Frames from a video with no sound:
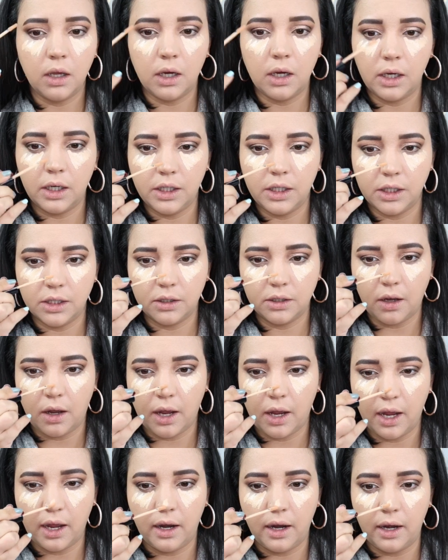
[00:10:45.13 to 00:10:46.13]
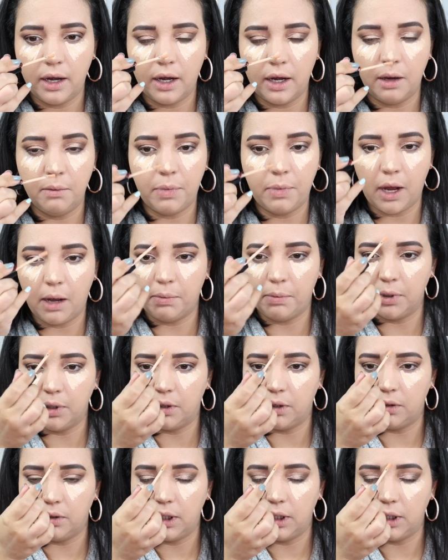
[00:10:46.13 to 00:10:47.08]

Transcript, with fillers: And I just go ahead and I pop a little